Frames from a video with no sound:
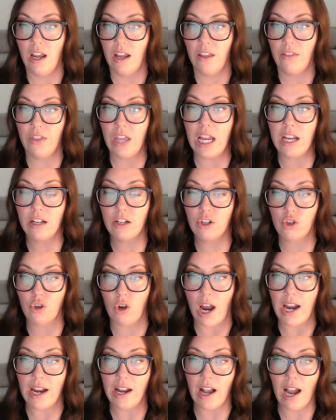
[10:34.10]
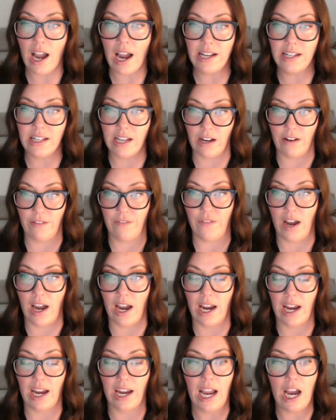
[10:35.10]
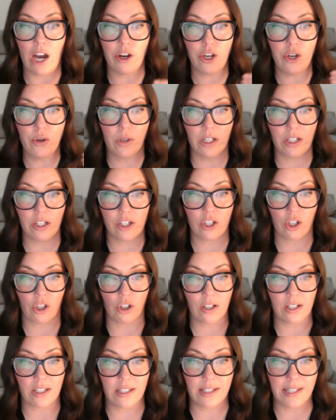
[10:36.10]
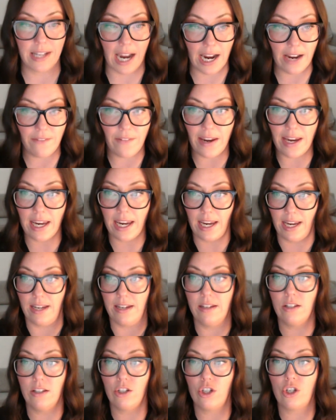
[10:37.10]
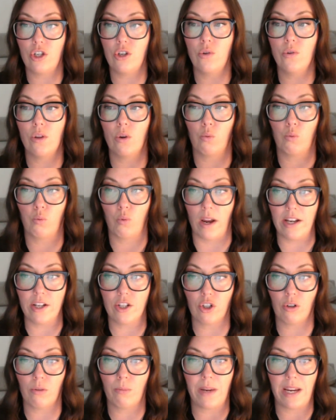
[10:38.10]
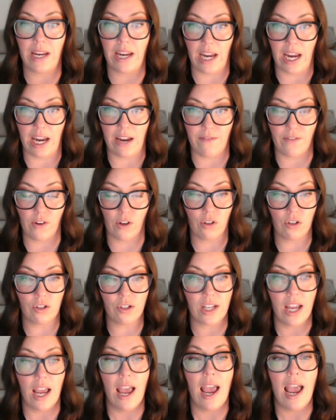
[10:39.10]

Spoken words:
Then try to identify how you can start diving into the renter behaviors